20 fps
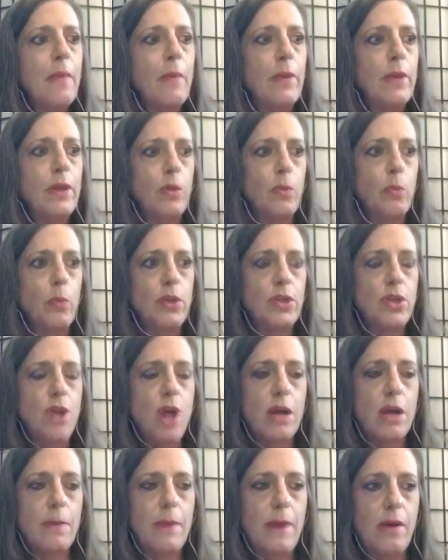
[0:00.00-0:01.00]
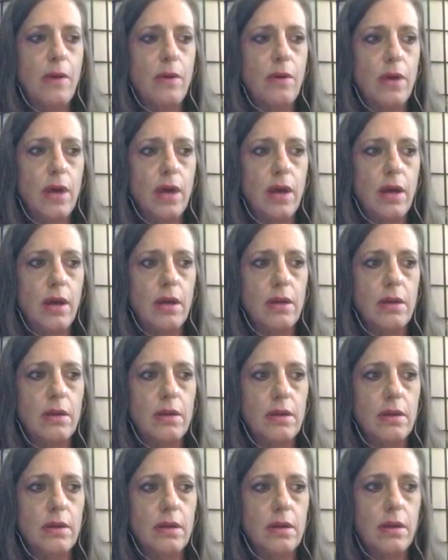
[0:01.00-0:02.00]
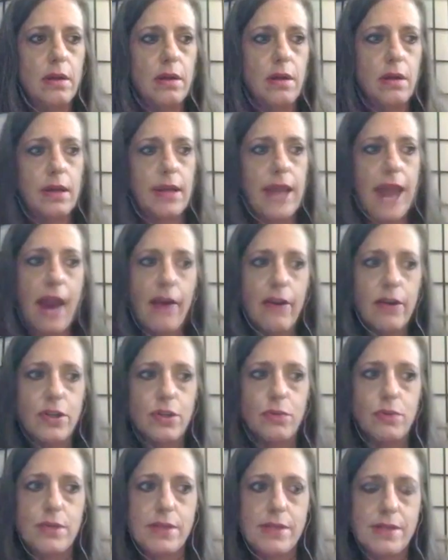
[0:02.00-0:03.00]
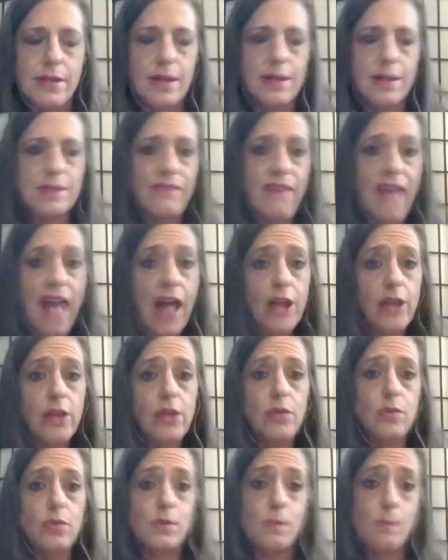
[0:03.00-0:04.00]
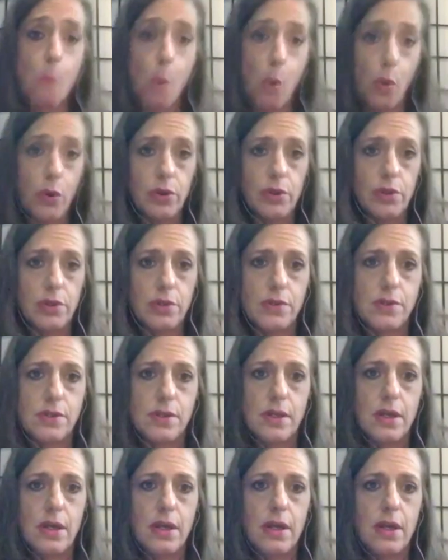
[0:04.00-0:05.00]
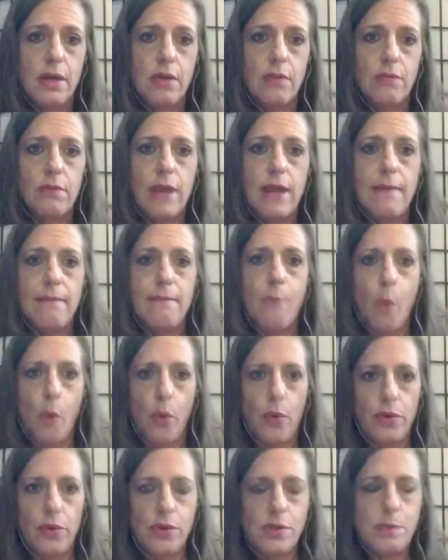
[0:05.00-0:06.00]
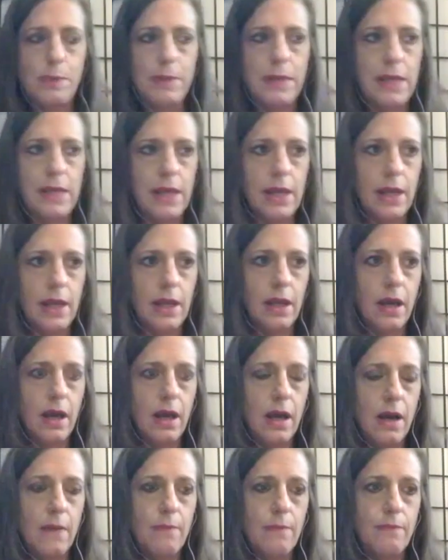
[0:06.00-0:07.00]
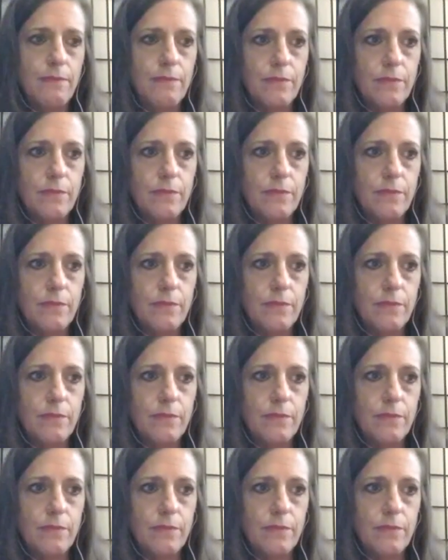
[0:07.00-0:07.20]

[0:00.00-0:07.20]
We, we talk about uh, characteristics, values, morals, right? Morals being, um,